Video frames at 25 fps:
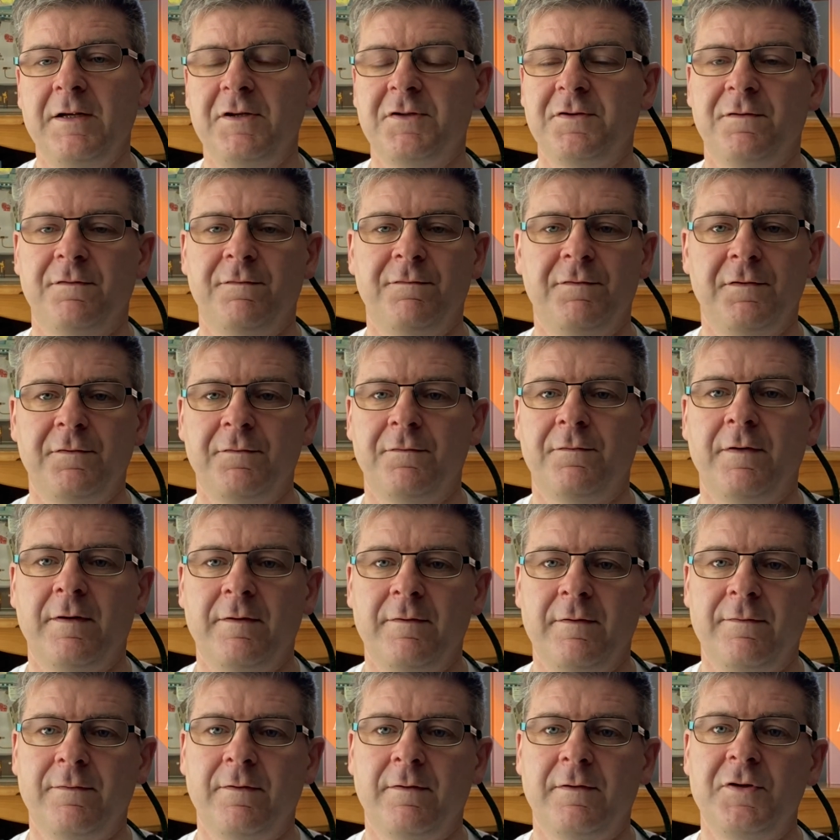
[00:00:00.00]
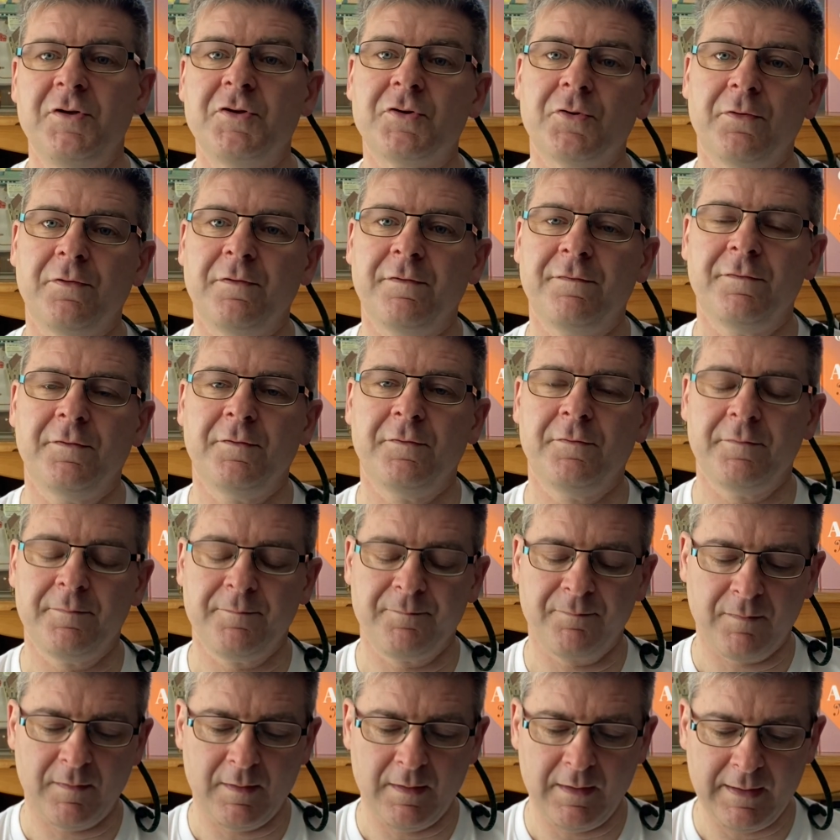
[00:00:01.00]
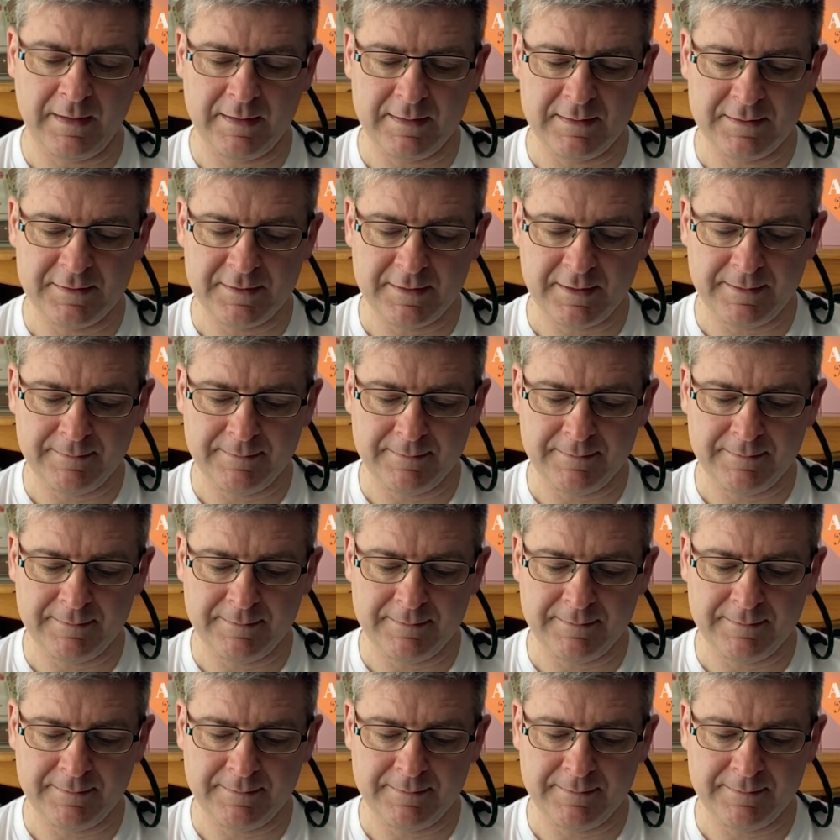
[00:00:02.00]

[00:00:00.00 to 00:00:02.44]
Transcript: feel very joyful. And